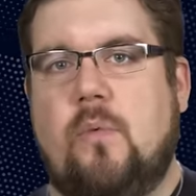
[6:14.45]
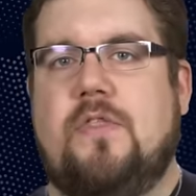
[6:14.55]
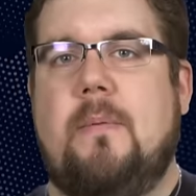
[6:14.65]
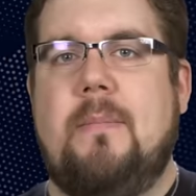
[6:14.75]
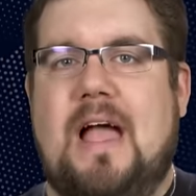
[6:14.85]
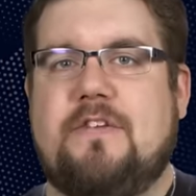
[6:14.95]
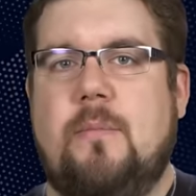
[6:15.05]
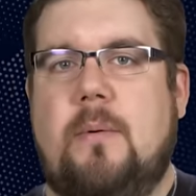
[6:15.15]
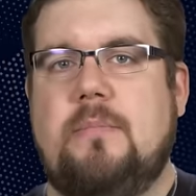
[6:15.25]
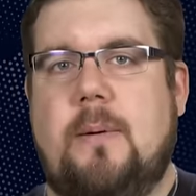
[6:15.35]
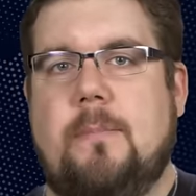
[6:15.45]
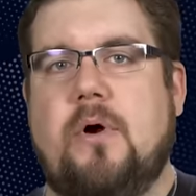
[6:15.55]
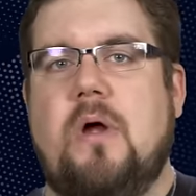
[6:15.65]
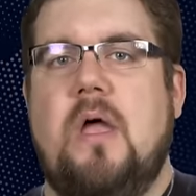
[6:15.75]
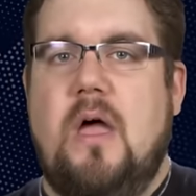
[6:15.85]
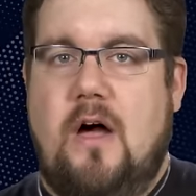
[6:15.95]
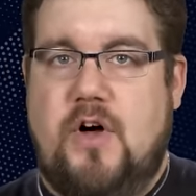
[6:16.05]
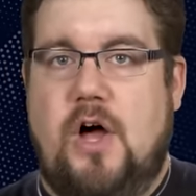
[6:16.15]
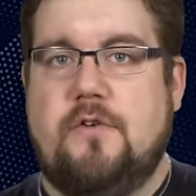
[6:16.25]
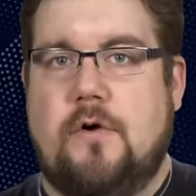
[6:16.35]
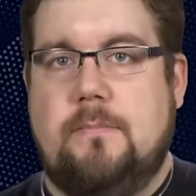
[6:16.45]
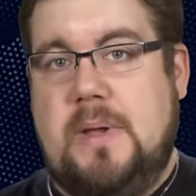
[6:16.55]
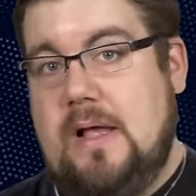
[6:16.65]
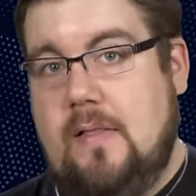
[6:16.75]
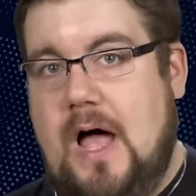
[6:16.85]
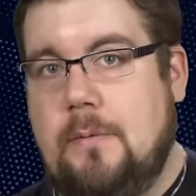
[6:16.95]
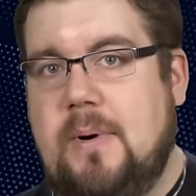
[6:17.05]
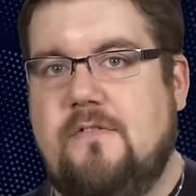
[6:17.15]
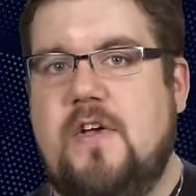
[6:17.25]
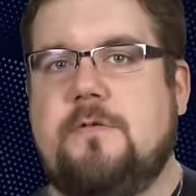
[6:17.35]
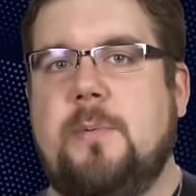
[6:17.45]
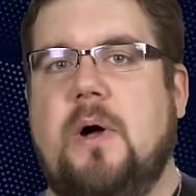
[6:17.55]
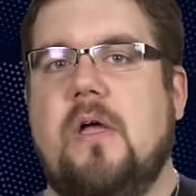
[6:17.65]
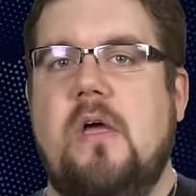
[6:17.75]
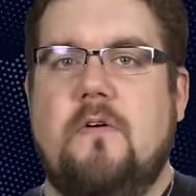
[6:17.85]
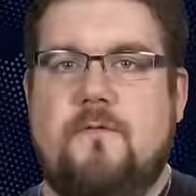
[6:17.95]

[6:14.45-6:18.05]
with a maximum number of 100 being allowed by Facebook.